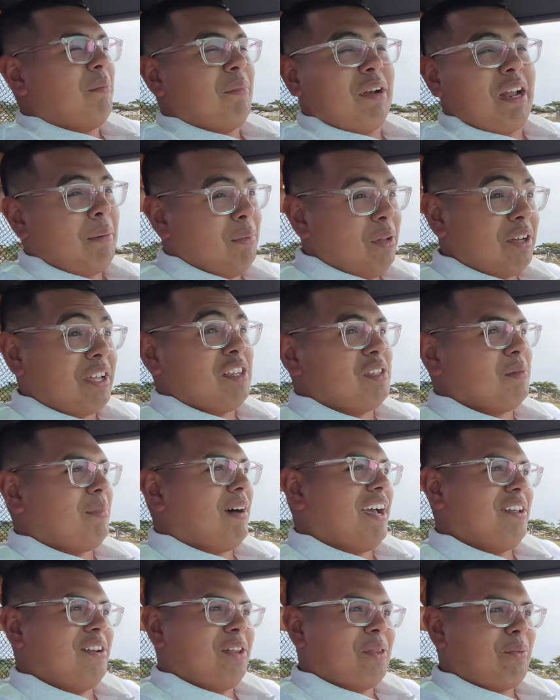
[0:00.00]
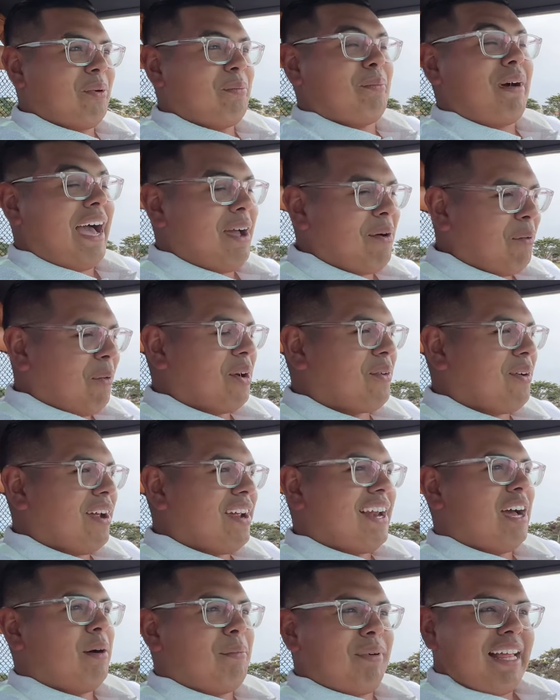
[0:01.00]
I'm looking to buy one
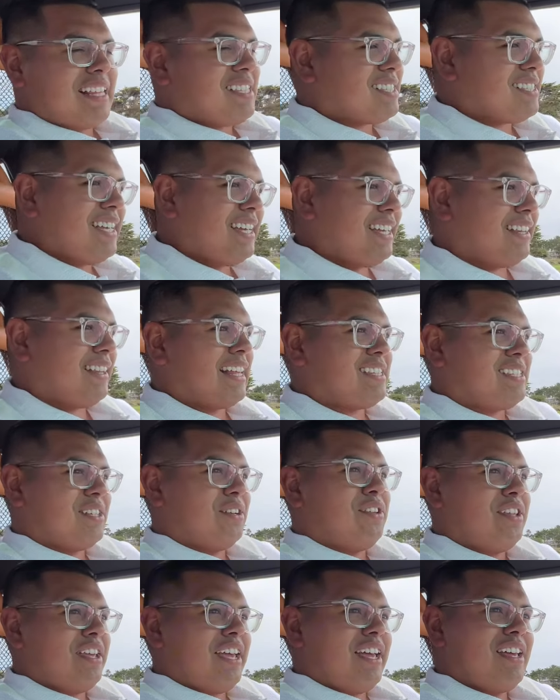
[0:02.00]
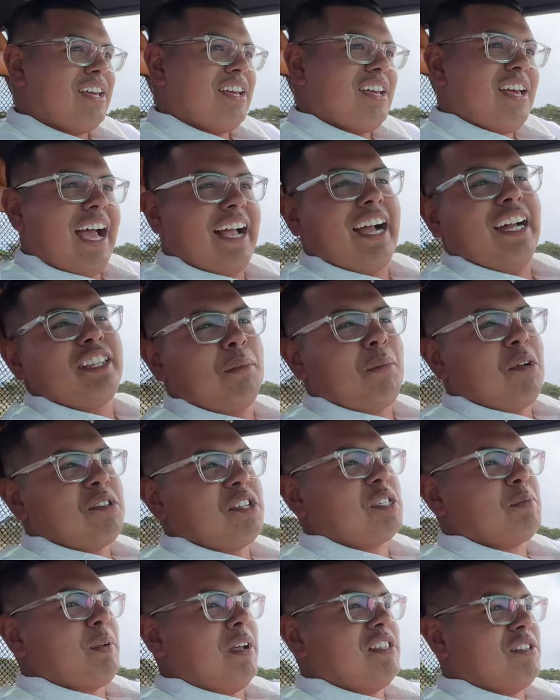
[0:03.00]
right now. But that's it. That's literally it. I got the most
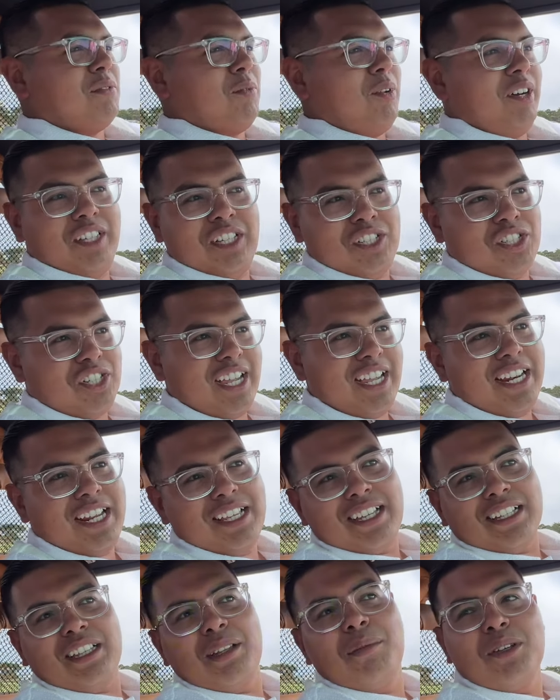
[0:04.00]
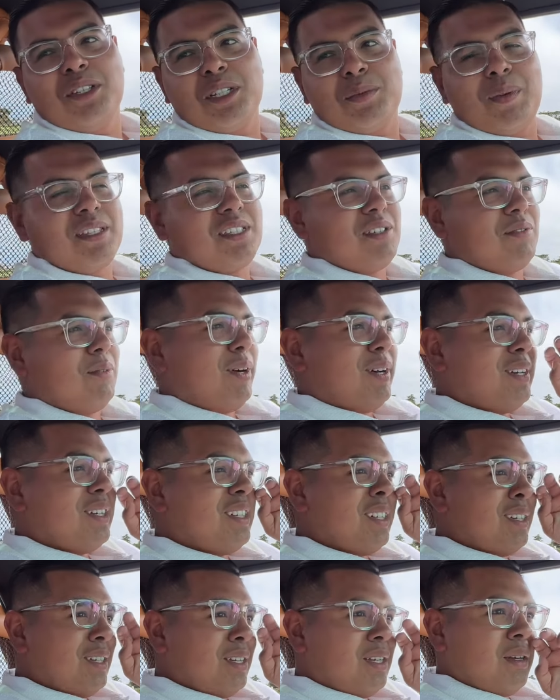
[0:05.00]
expensive one. The G80 is like the most expensive one.
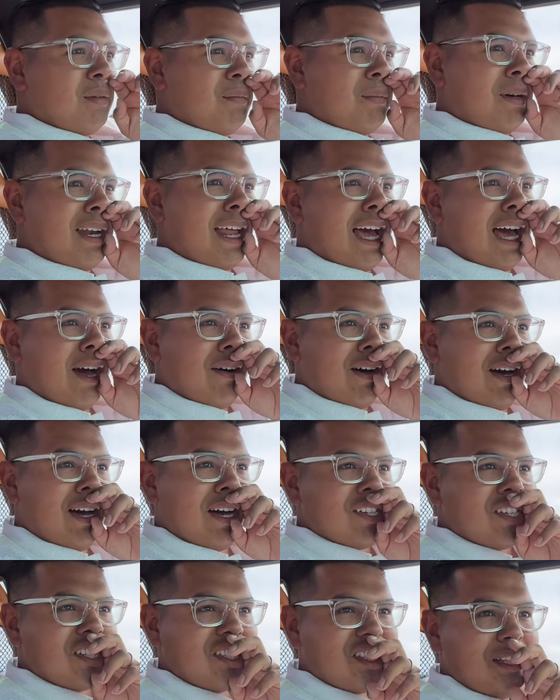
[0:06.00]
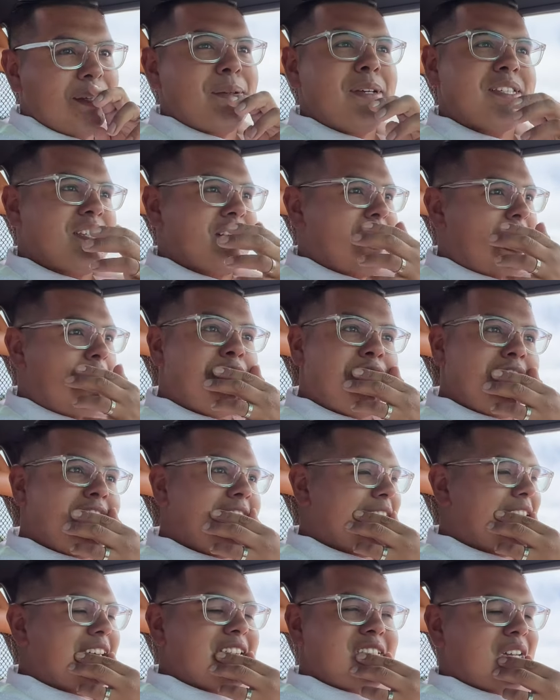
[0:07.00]
But now just listing the
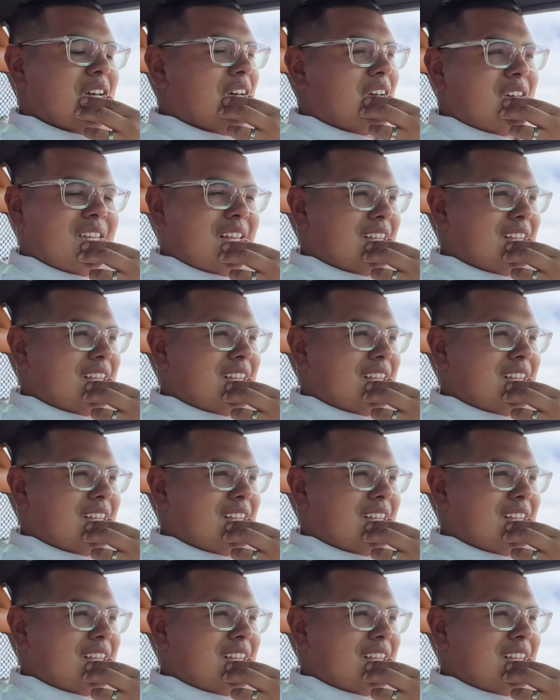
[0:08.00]
F80. That's all.